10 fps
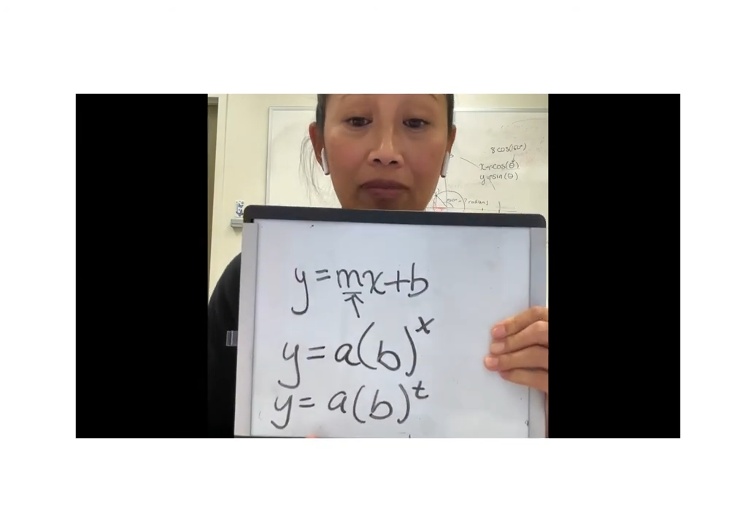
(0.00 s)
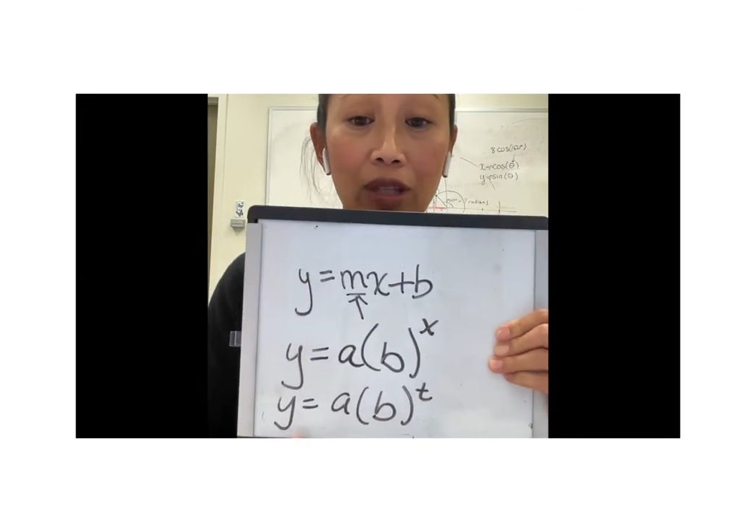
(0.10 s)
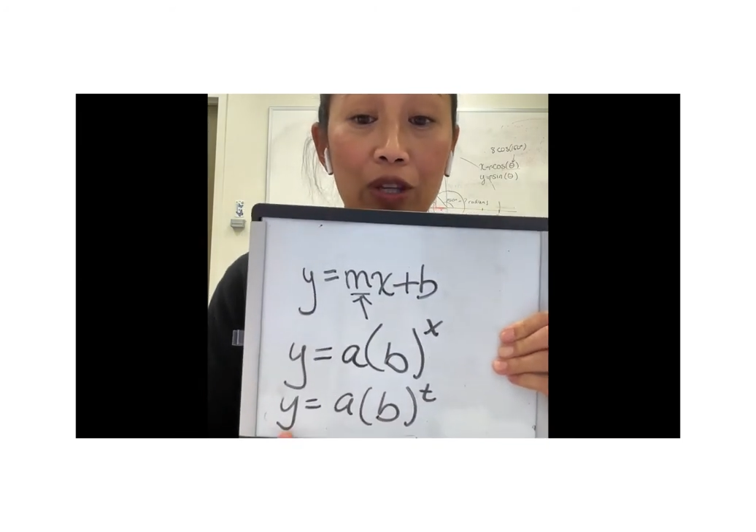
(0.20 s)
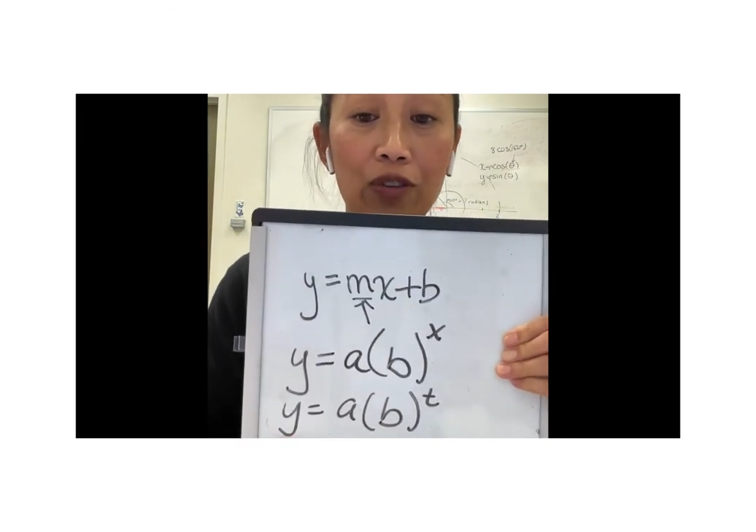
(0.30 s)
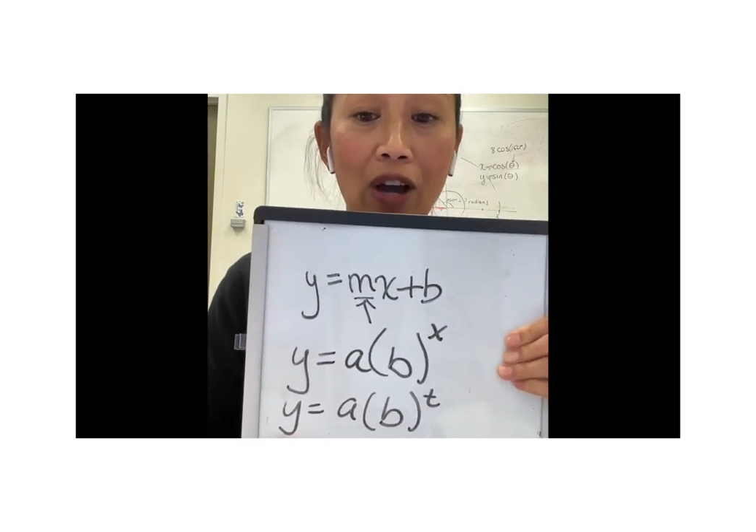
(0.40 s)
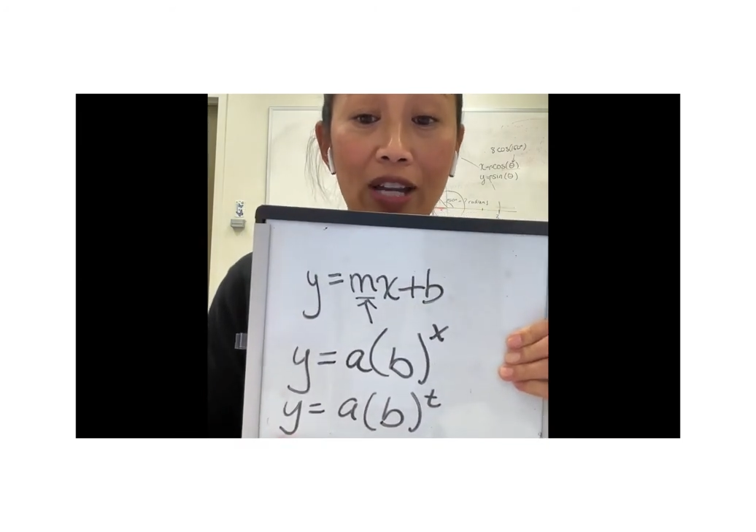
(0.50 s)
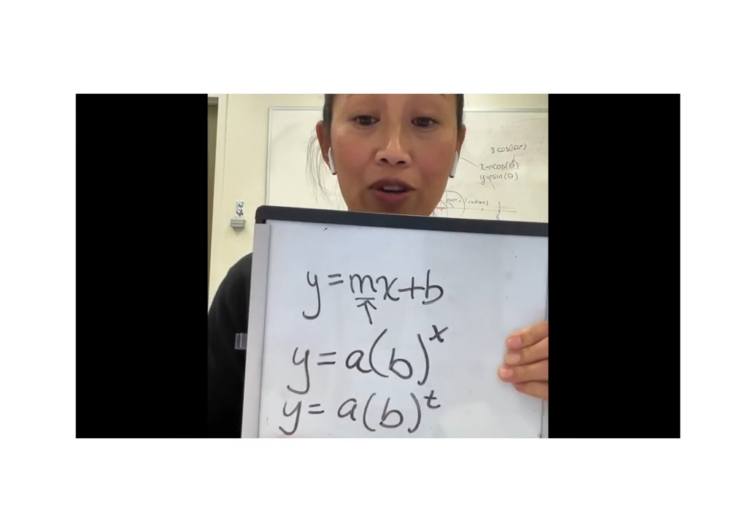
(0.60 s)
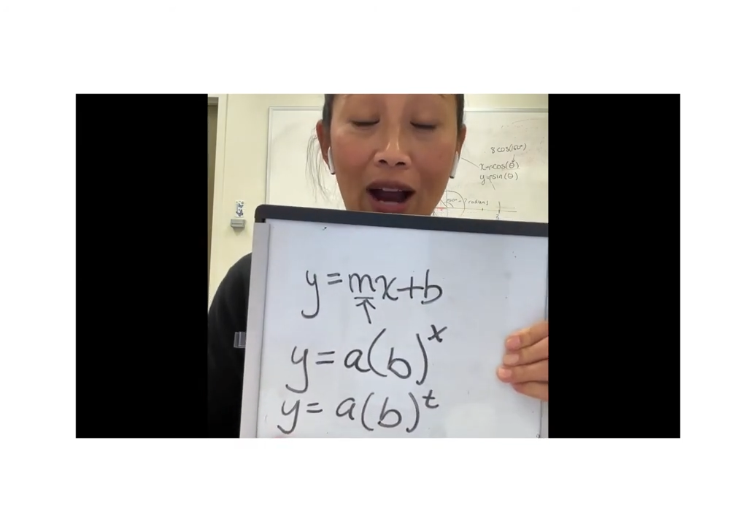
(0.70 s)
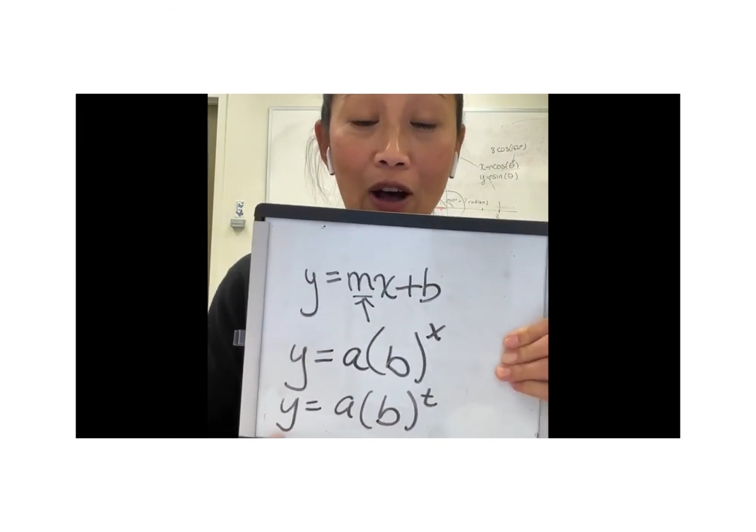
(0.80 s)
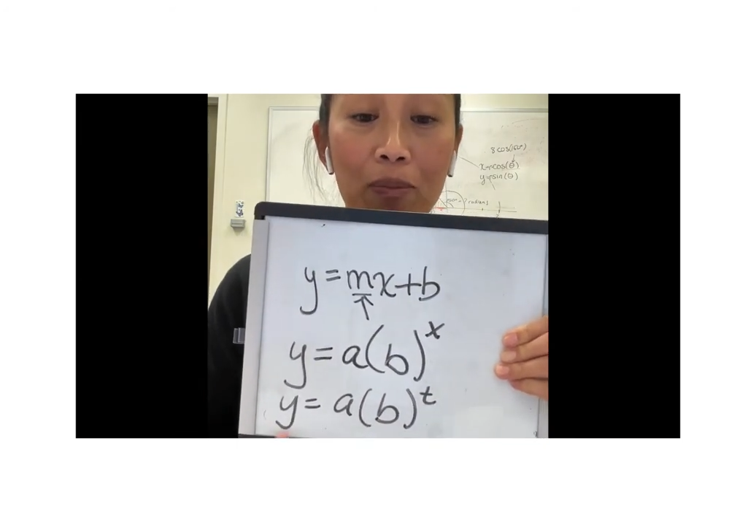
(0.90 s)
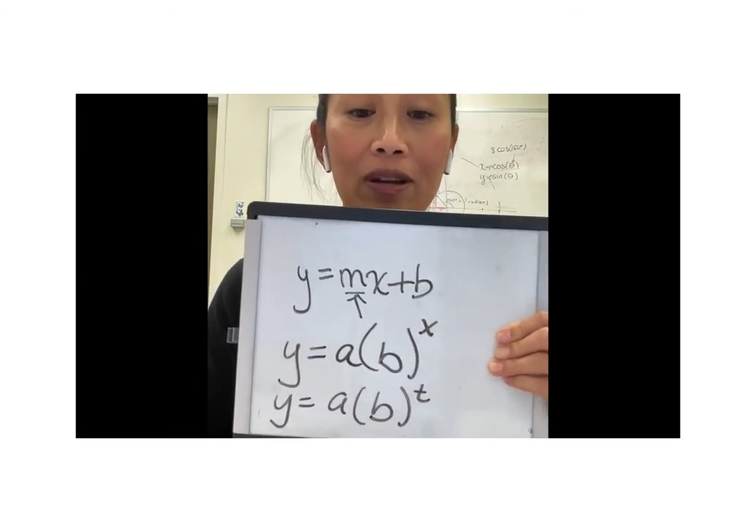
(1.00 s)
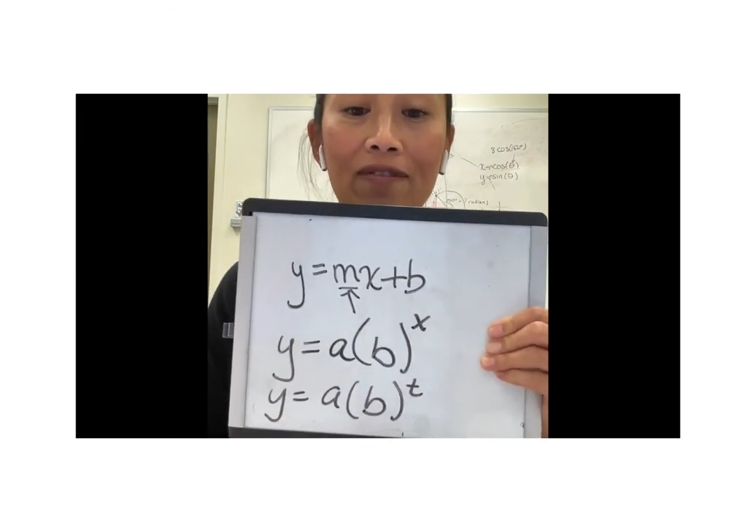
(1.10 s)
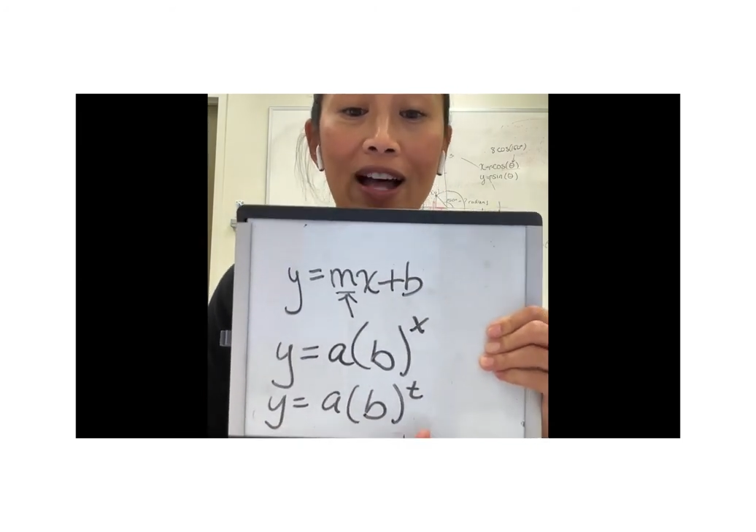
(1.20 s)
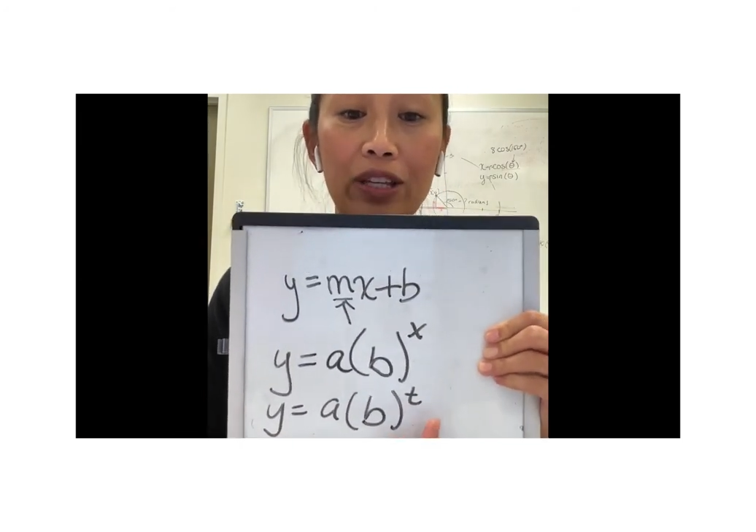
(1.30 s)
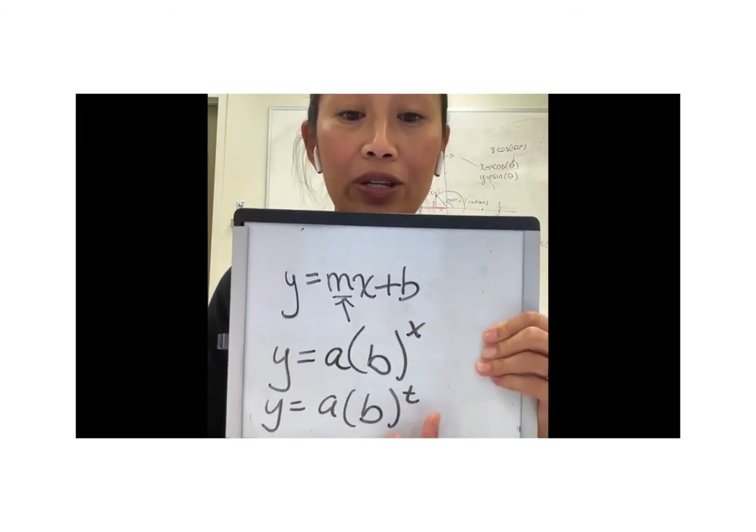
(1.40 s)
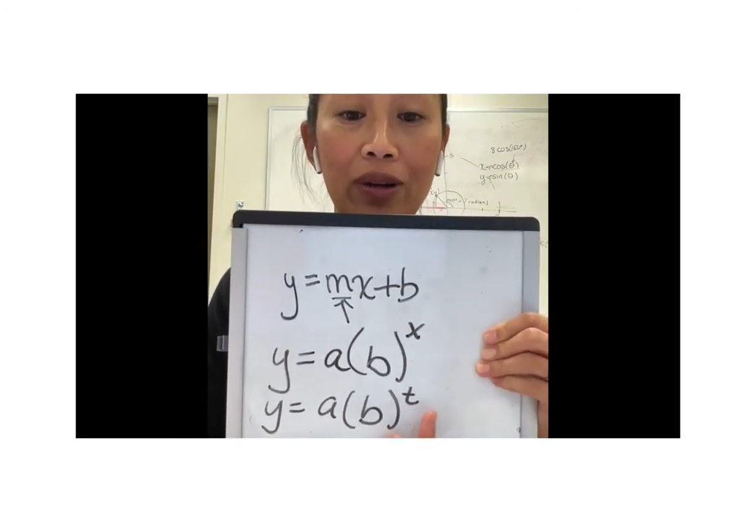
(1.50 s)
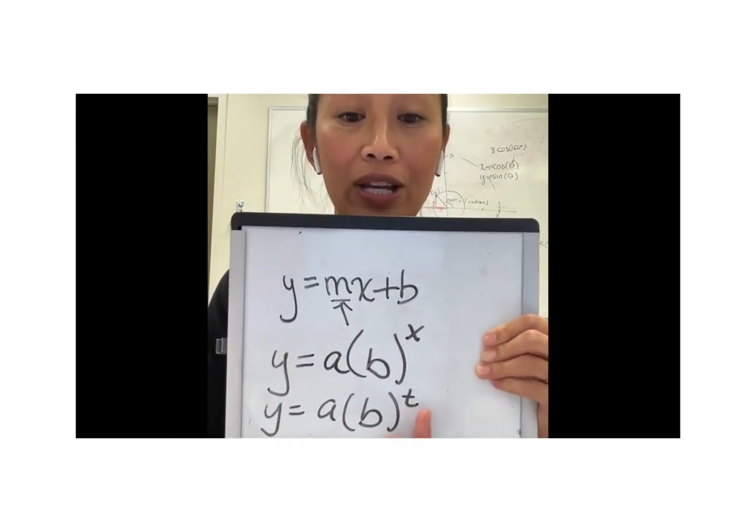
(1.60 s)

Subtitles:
you've got your output value